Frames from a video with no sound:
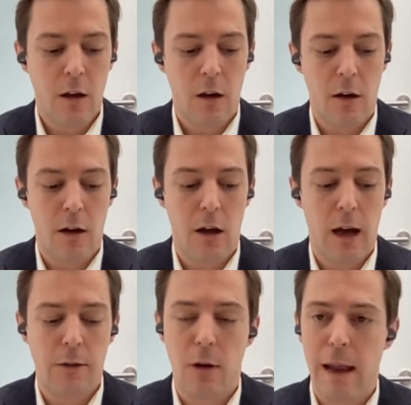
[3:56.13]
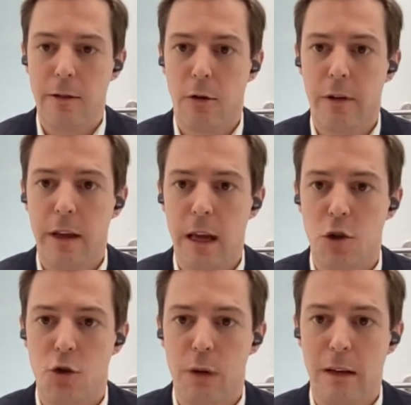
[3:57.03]
uh, at a later
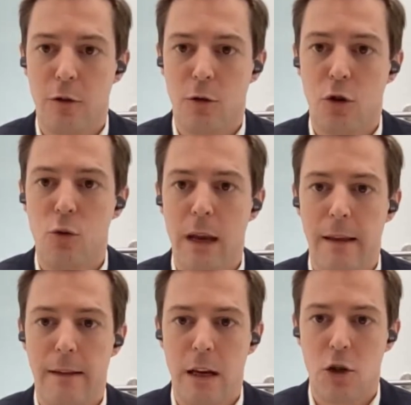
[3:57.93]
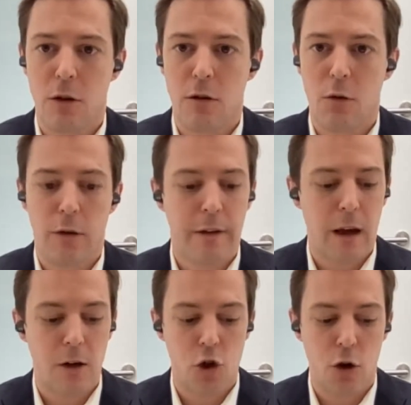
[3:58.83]
stage during the Q&A session
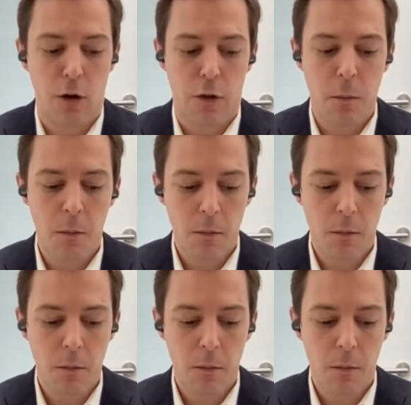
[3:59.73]
alongside John.